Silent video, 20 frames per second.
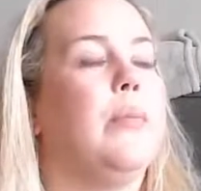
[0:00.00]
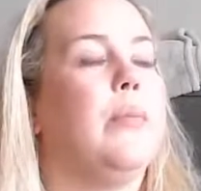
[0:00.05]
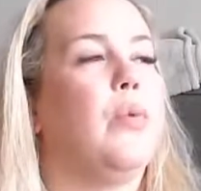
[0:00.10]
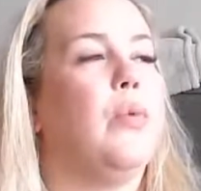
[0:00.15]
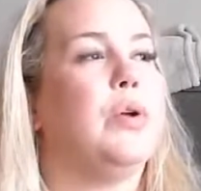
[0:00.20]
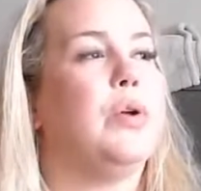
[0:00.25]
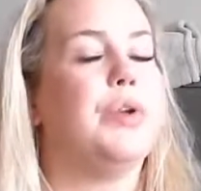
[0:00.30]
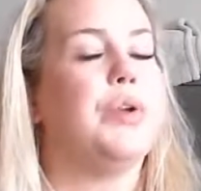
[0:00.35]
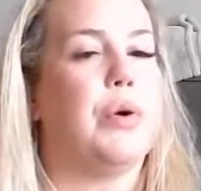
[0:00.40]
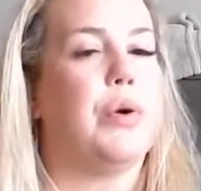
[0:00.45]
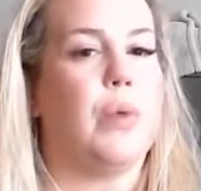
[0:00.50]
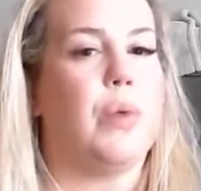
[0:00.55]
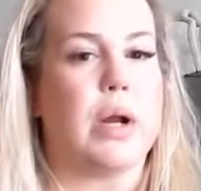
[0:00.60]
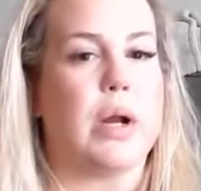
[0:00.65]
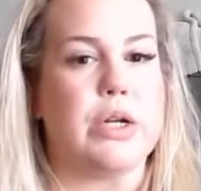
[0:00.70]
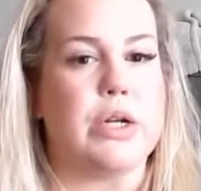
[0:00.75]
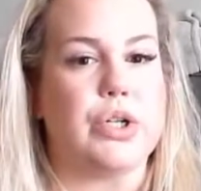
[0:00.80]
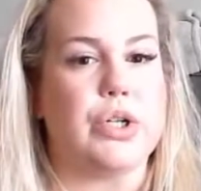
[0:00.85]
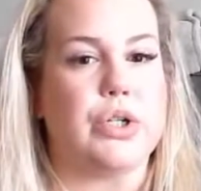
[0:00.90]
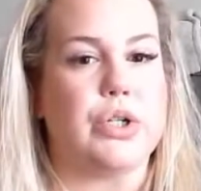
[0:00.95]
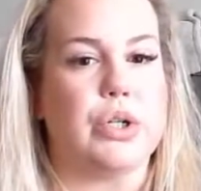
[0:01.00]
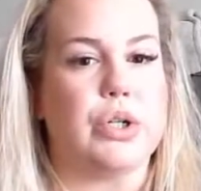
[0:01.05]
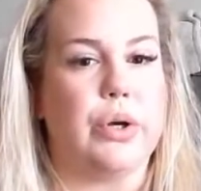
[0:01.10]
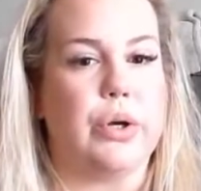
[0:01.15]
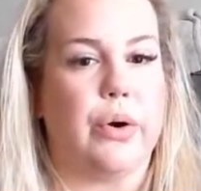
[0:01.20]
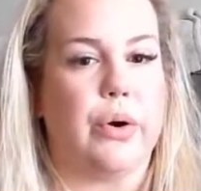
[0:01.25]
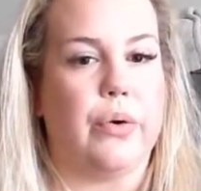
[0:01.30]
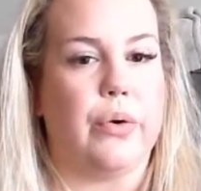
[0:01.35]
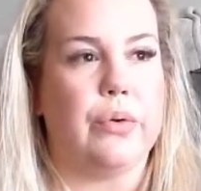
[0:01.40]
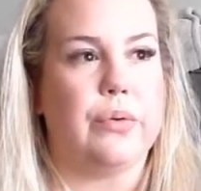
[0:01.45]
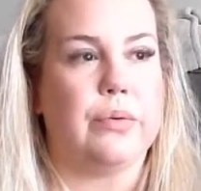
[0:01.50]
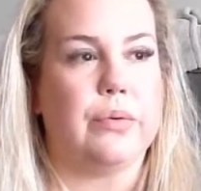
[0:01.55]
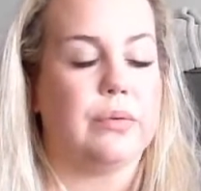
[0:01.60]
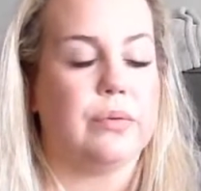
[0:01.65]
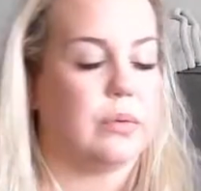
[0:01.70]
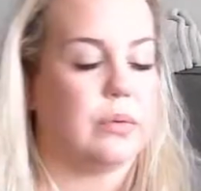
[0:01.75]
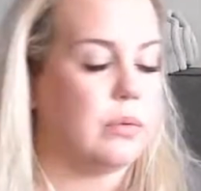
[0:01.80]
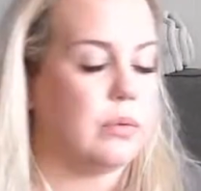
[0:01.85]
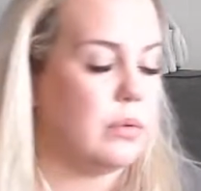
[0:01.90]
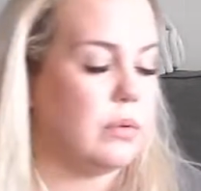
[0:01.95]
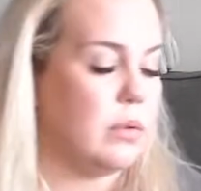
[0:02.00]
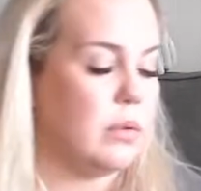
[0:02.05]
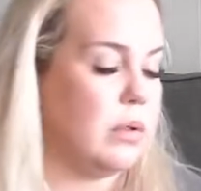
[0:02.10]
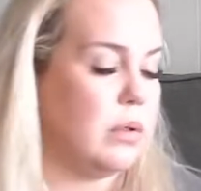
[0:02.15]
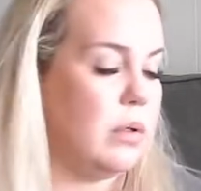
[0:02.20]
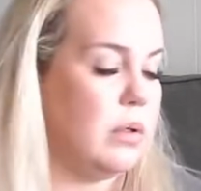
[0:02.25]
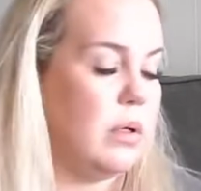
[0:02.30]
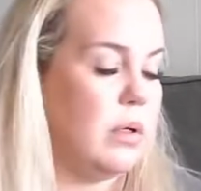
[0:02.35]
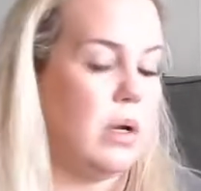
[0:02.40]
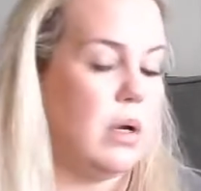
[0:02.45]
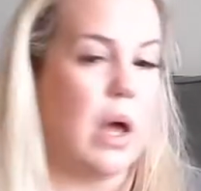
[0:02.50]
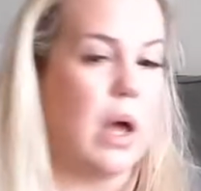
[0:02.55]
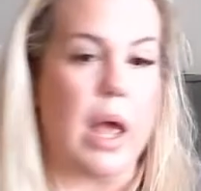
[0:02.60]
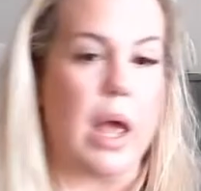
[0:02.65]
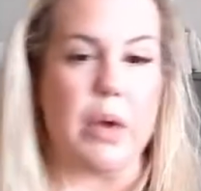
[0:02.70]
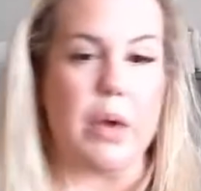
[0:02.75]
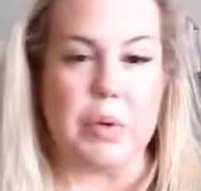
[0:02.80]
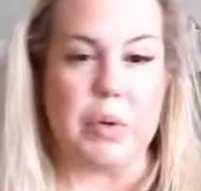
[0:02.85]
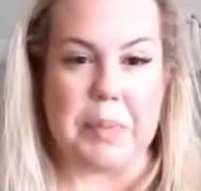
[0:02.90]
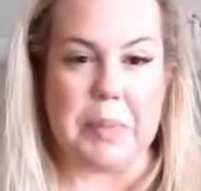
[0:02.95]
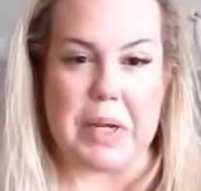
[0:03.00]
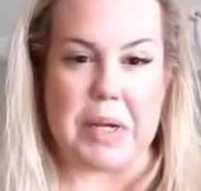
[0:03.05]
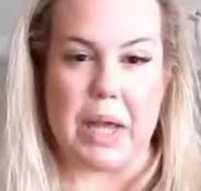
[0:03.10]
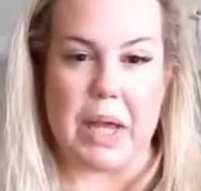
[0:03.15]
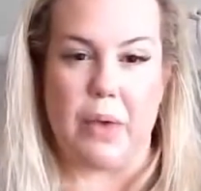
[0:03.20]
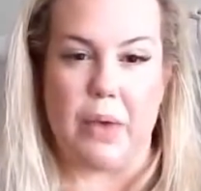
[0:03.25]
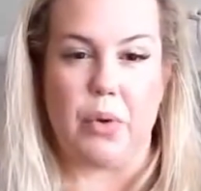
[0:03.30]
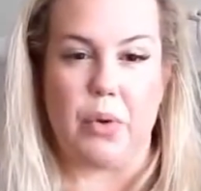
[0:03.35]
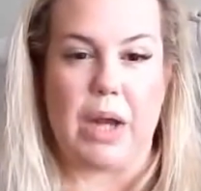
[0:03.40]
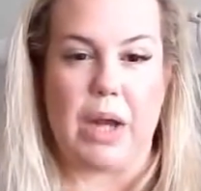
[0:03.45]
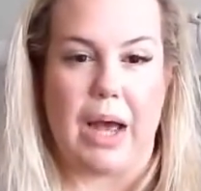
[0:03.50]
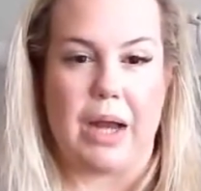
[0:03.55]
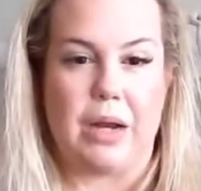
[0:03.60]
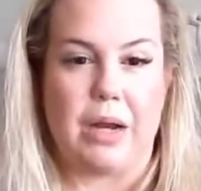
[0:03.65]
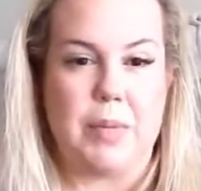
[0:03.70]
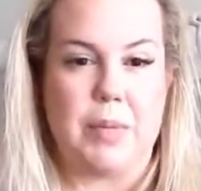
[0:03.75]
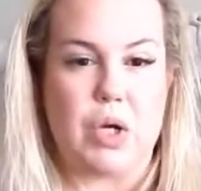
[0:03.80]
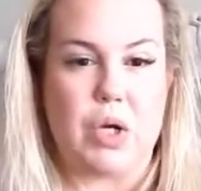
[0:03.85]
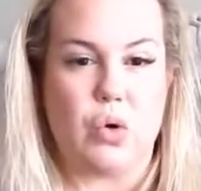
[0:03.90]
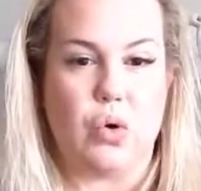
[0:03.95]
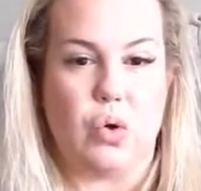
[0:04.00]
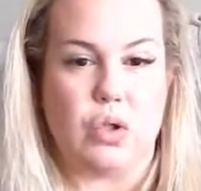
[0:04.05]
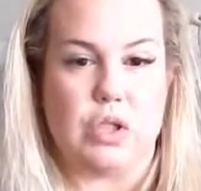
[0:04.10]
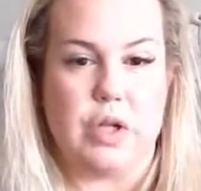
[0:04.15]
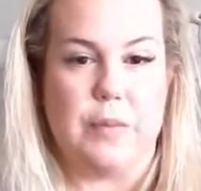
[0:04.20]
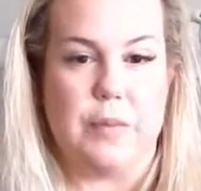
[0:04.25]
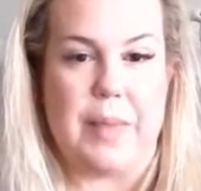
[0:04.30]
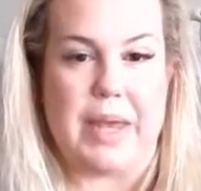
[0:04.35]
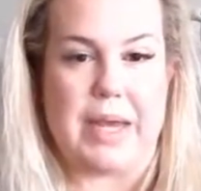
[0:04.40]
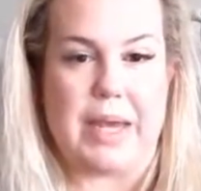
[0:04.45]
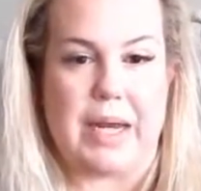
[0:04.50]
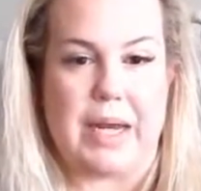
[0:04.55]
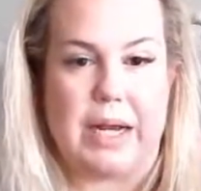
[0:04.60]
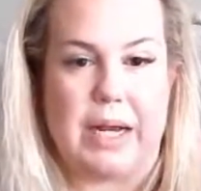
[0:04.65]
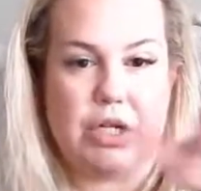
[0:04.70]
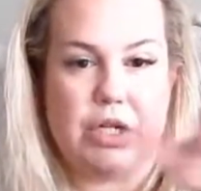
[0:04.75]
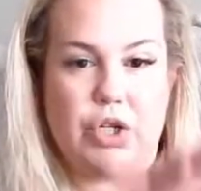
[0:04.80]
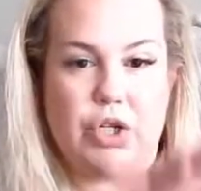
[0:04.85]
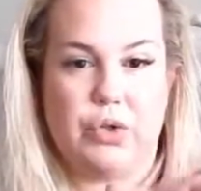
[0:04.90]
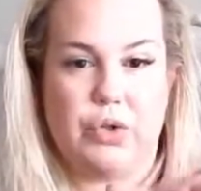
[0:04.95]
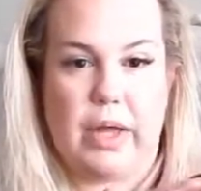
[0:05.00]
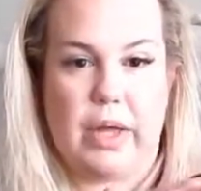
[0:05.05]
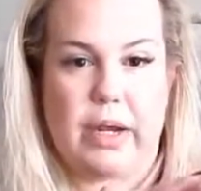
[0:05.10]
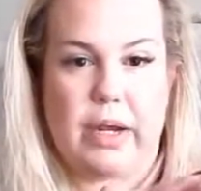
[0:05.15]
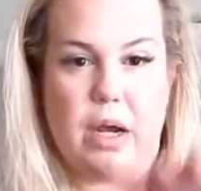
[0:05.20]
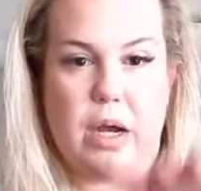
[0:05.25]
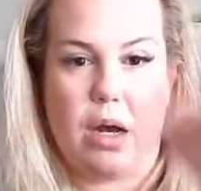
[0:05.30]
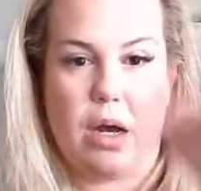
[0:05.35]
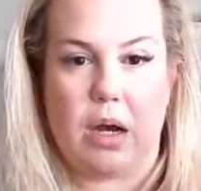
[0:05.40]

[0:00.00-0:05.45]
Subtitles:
I'm wondering what I should do. It would kind of be cool to make it into like,